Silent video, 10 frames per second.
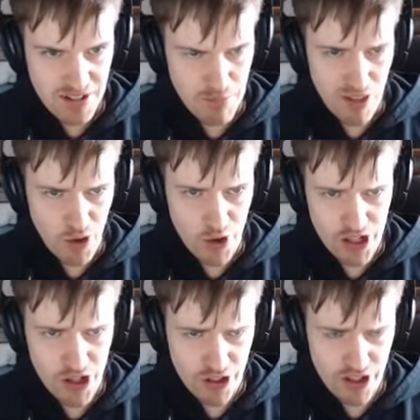You met
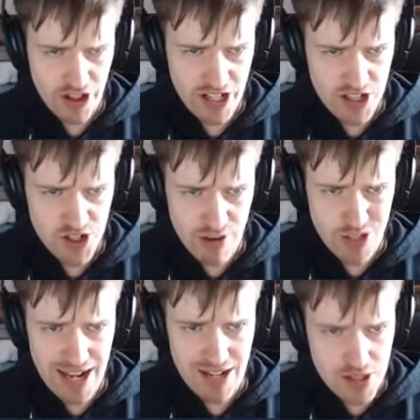Lernie earlier. He's now
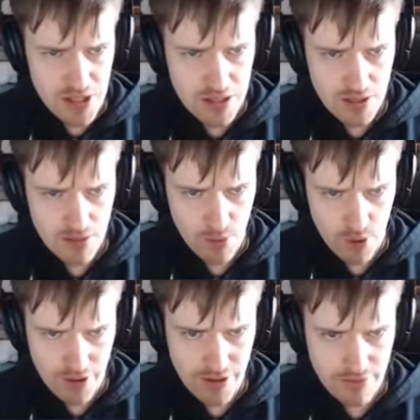dead. Poor
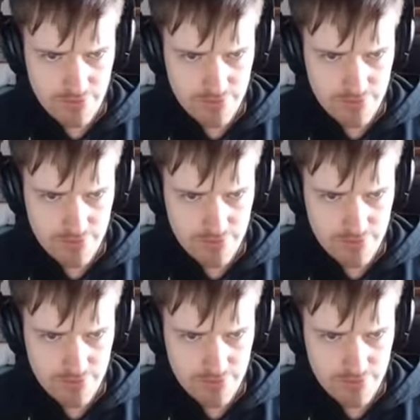guy.